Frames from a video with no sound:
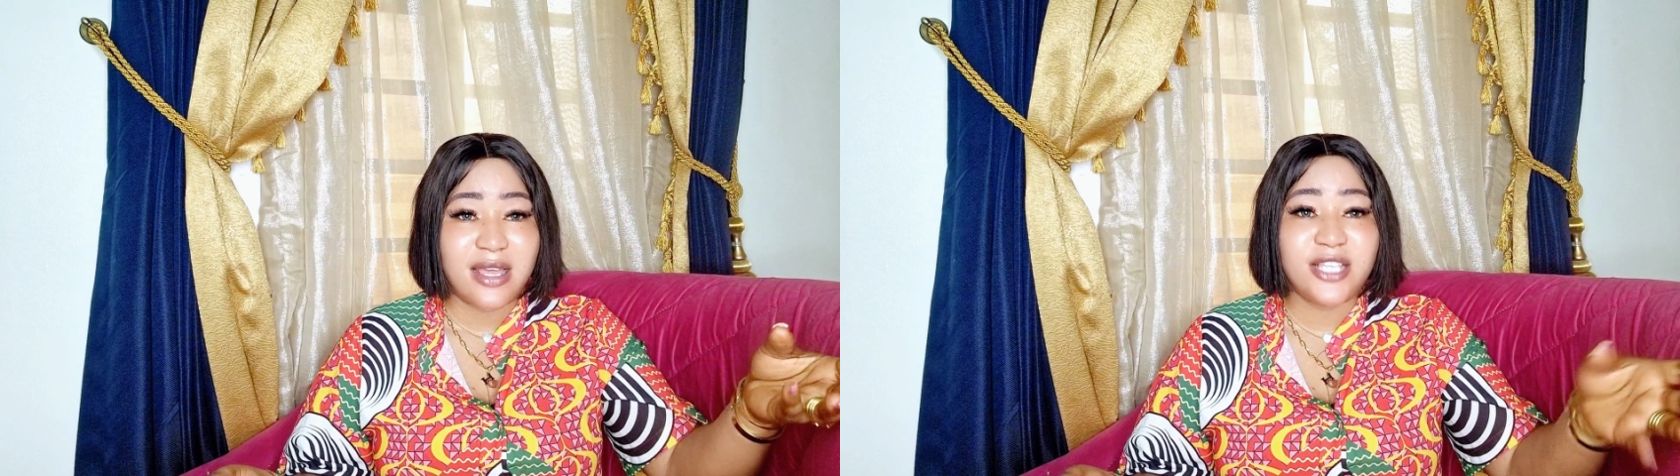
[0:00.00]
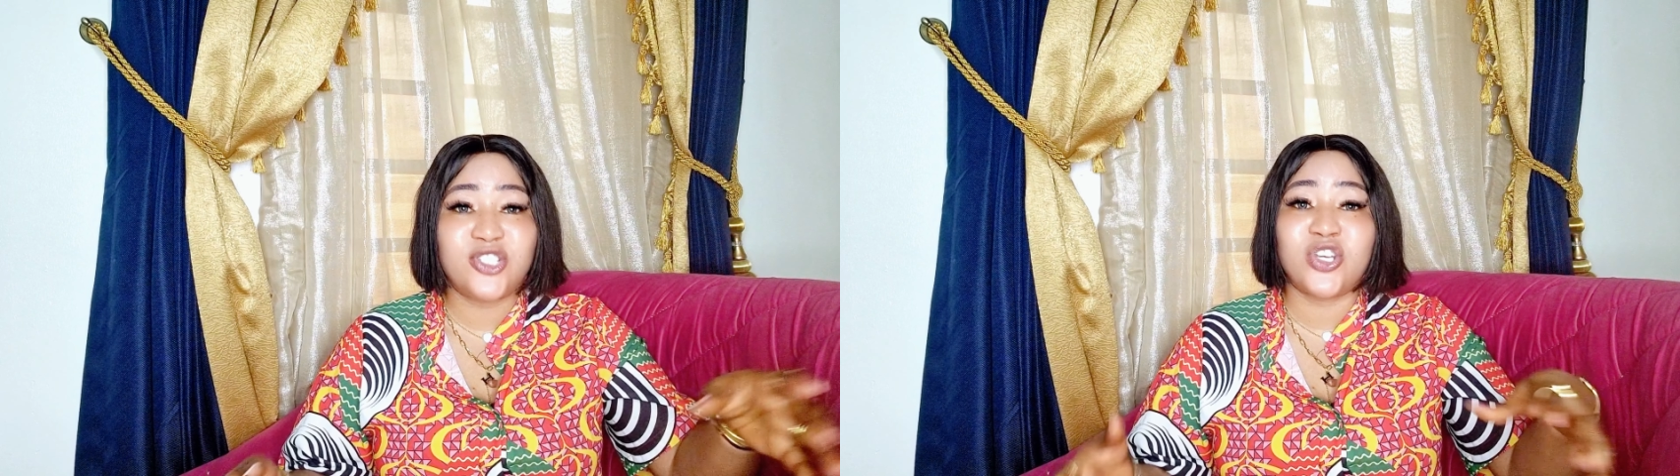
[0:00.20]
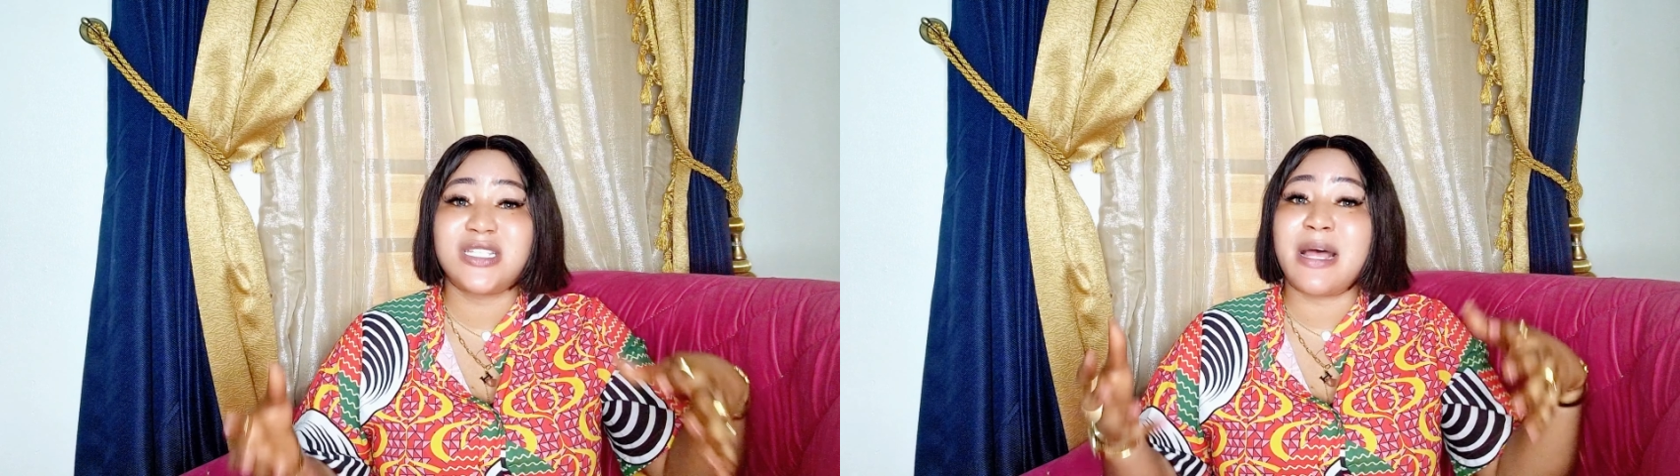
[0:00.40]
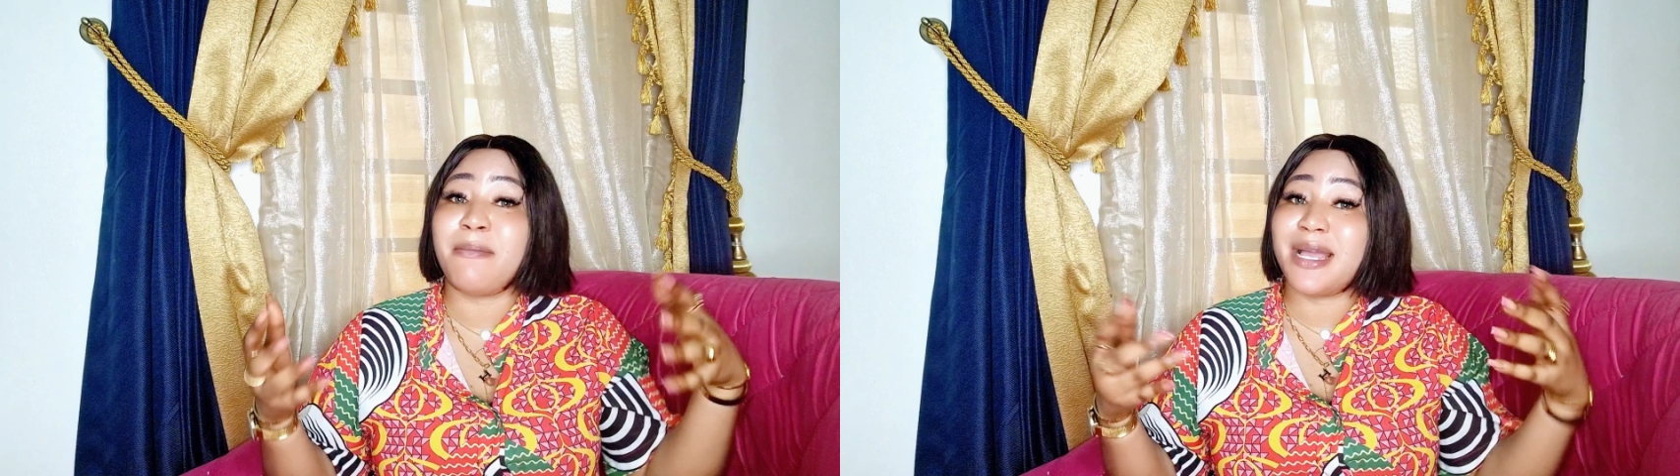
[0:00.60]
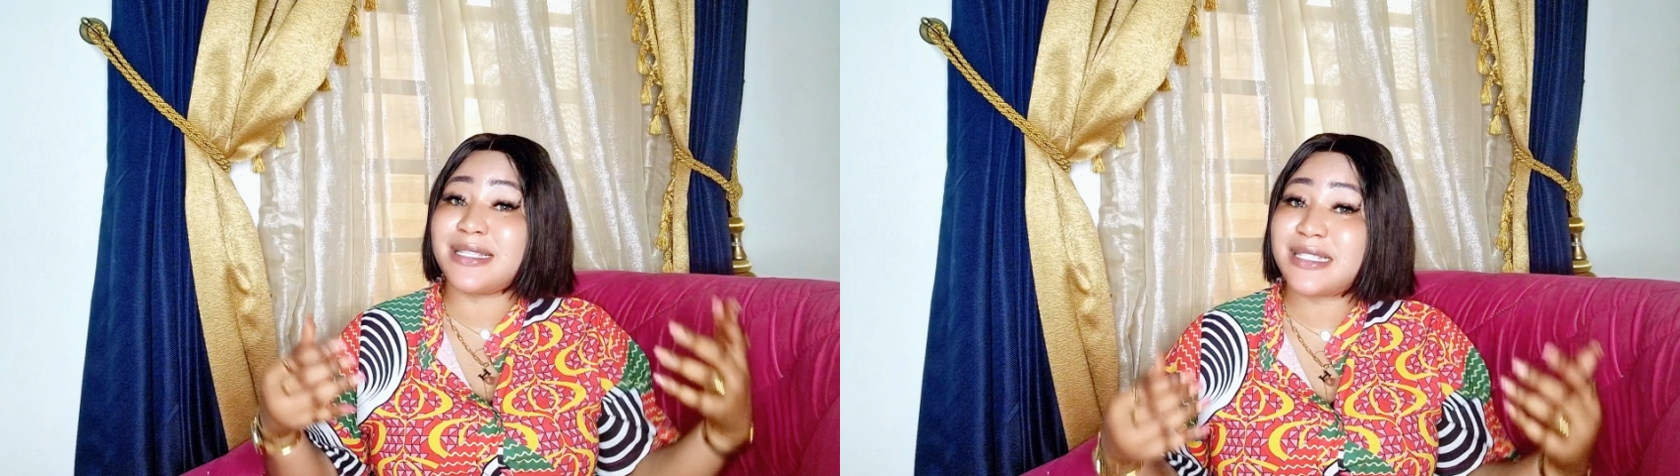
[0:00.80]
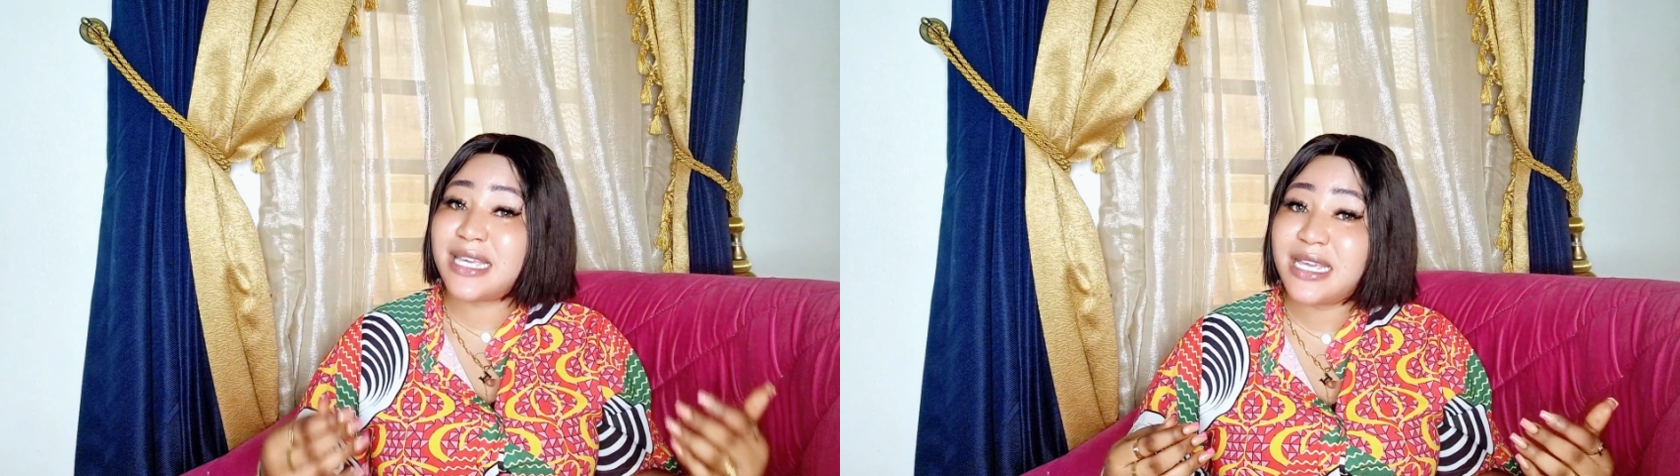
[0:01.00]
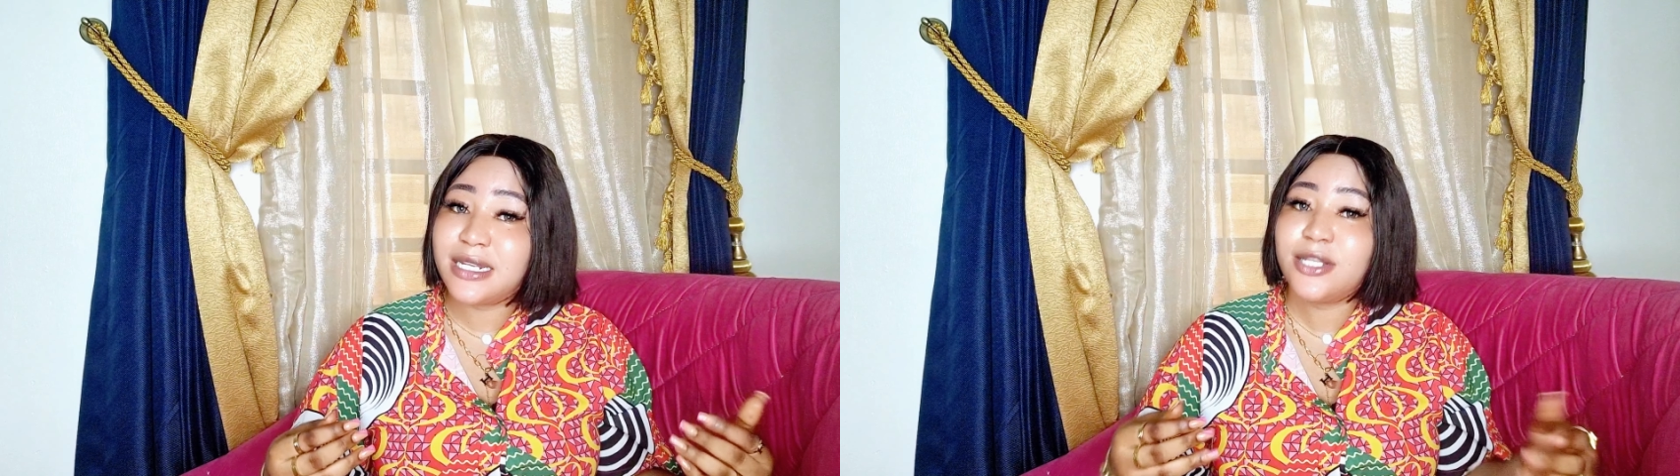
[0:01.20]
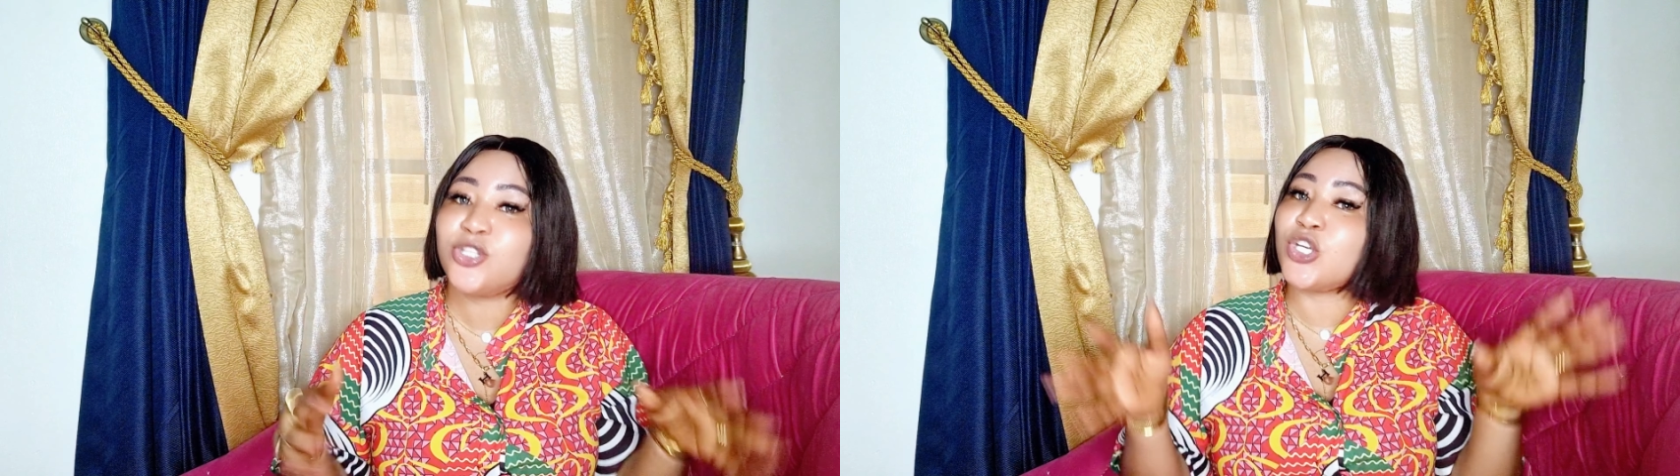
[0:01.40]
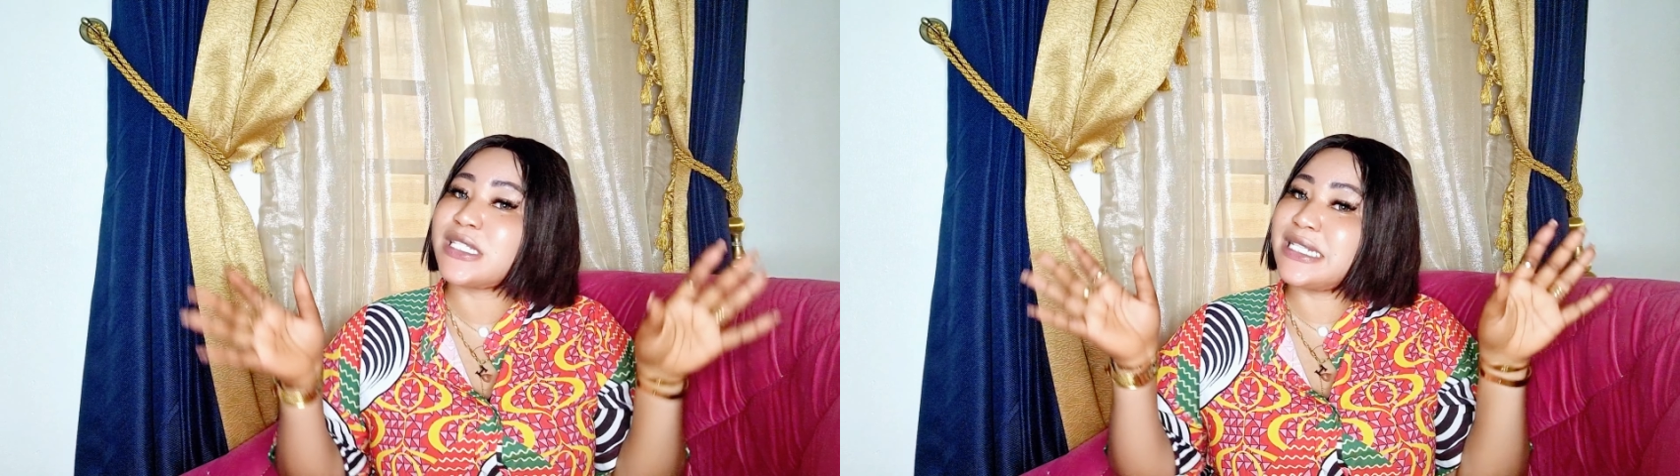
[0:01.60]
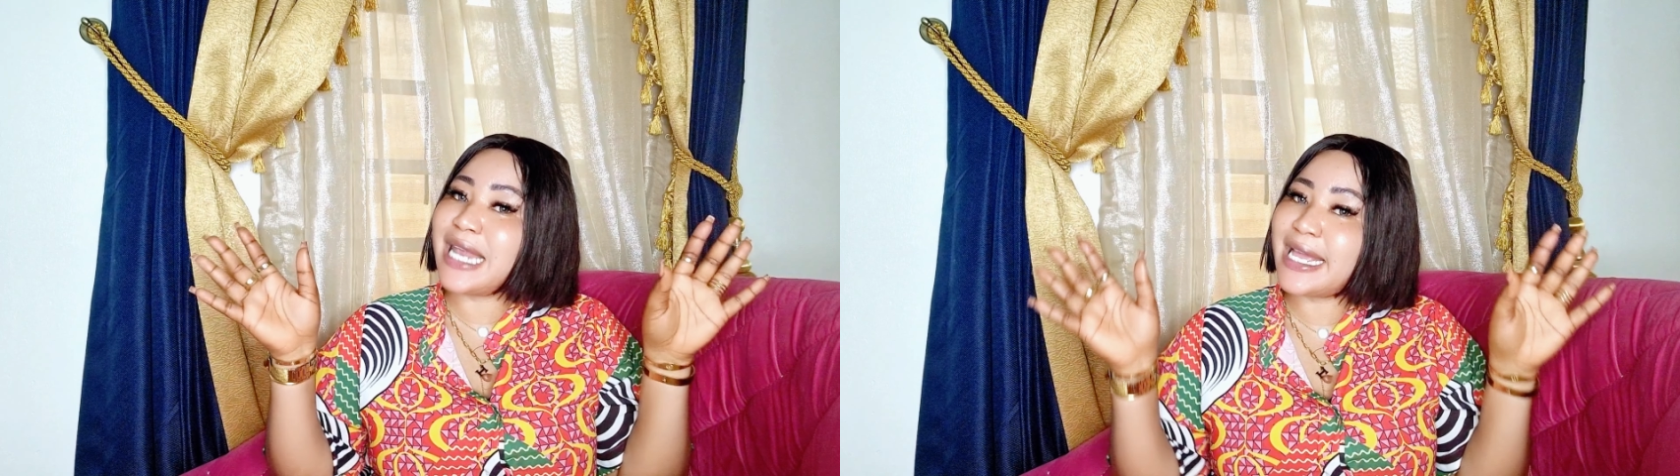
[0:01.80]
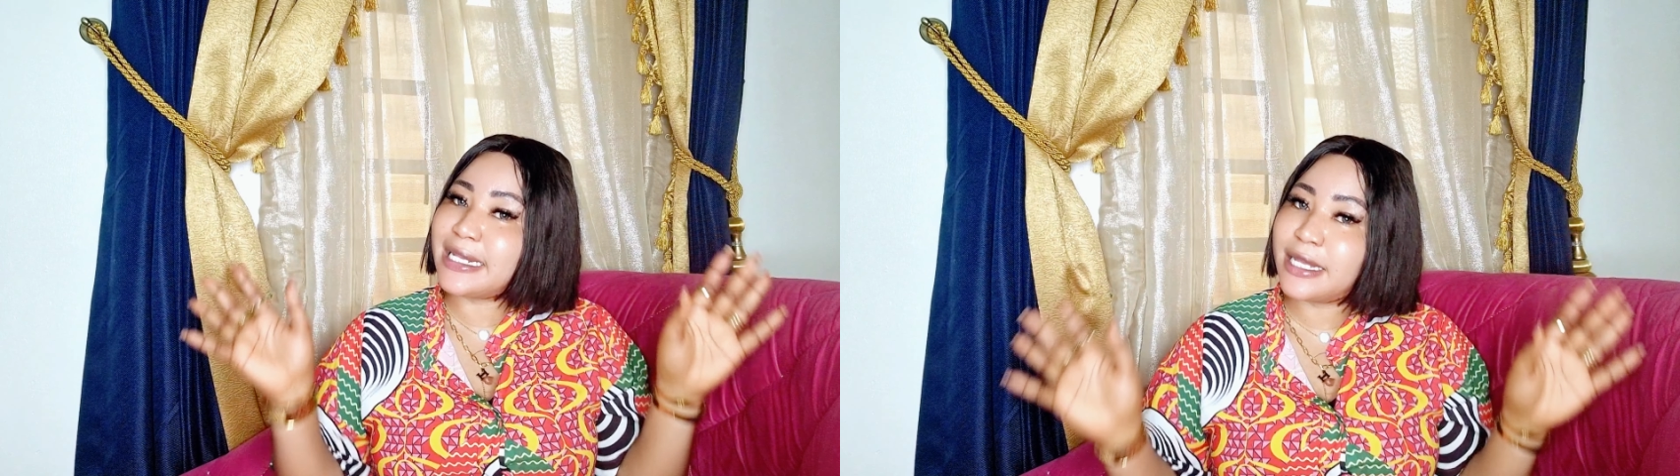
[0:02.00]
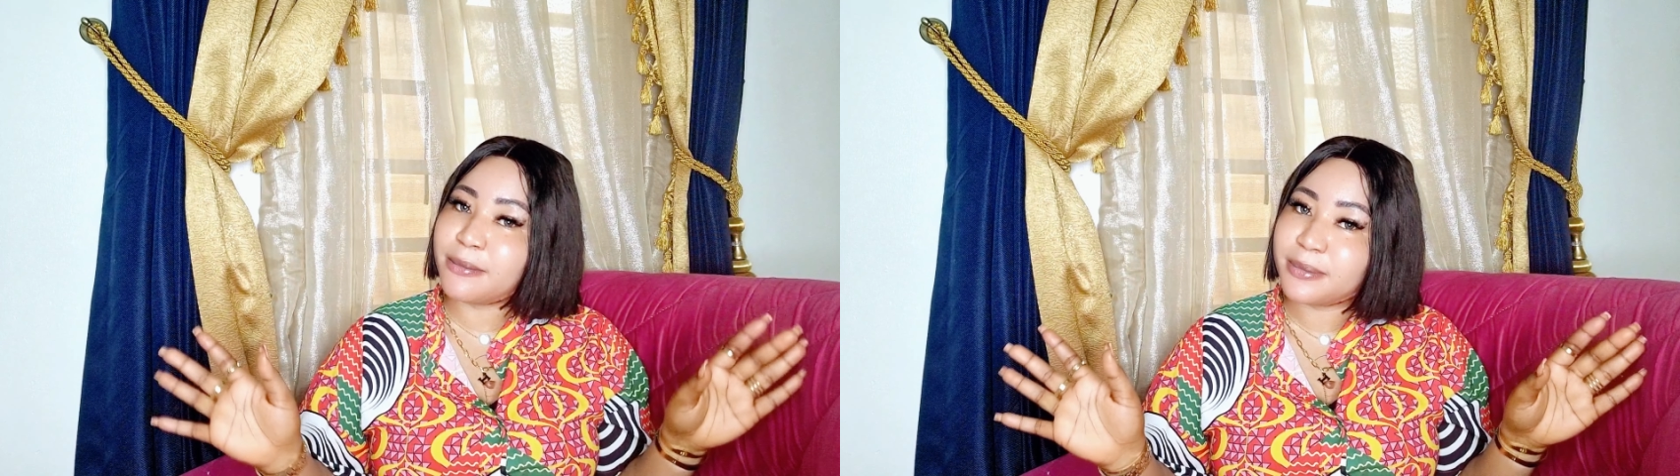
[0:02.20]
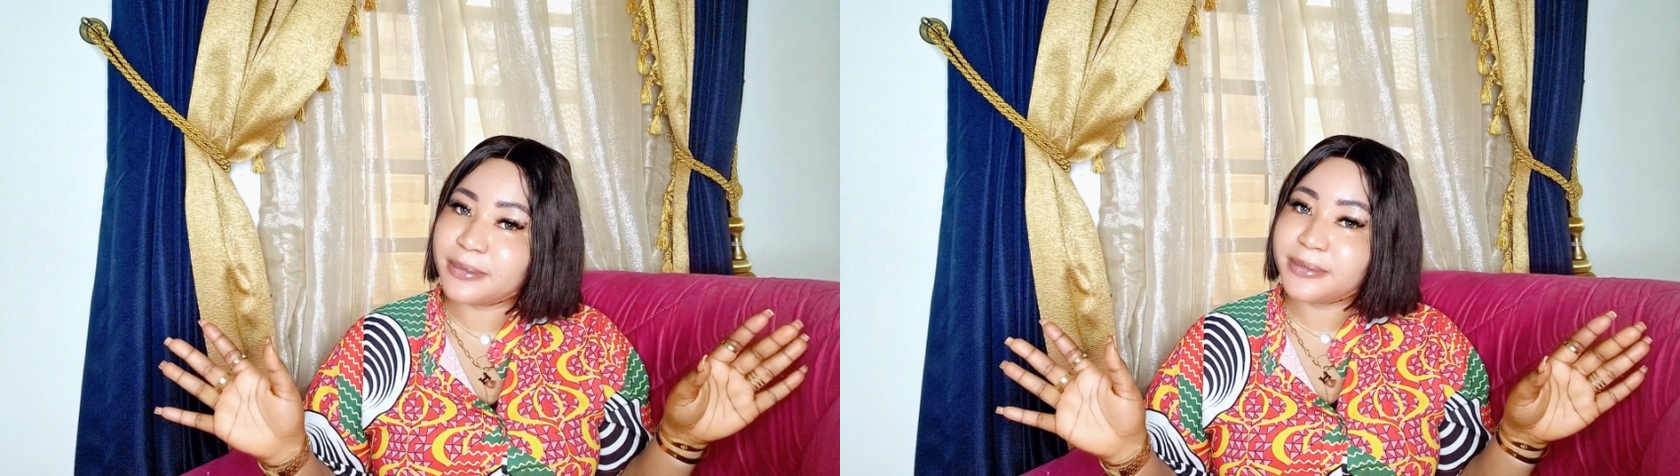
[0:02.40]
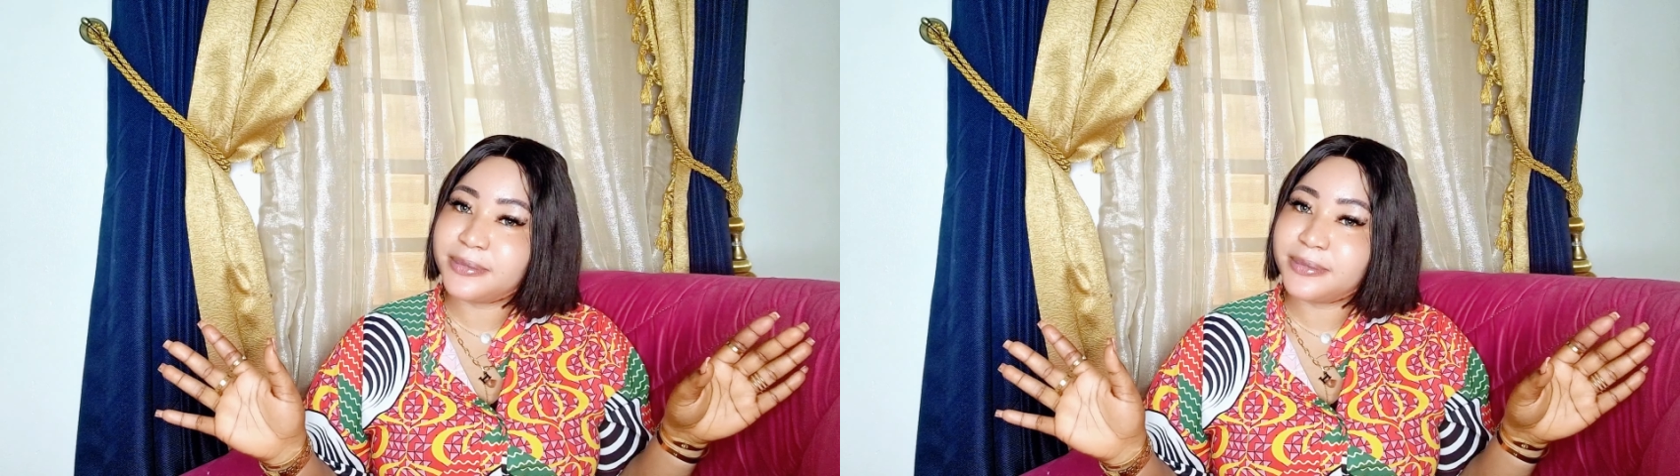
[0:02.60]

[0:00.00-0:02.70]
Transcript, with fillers: It's just that my skin doesn't like them.